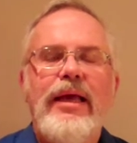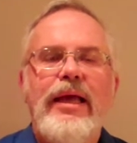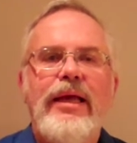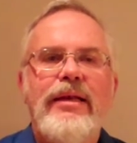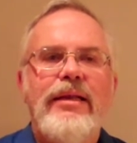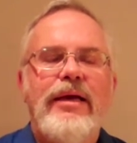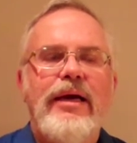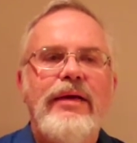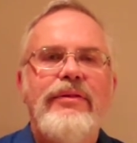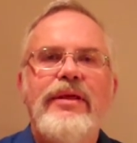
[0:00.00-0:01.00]
And
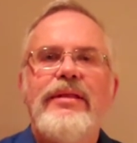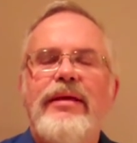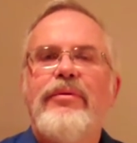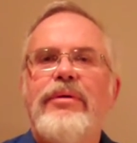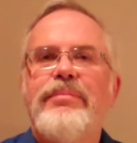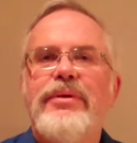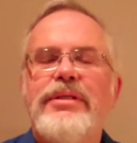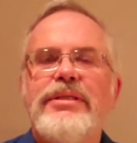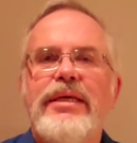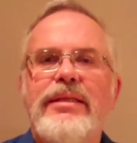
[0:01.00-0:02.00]
I think they will
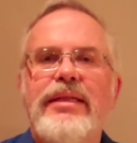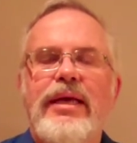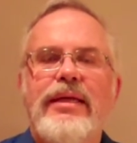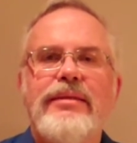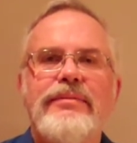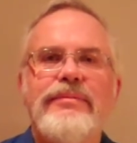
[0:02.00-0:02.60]
appreciate that.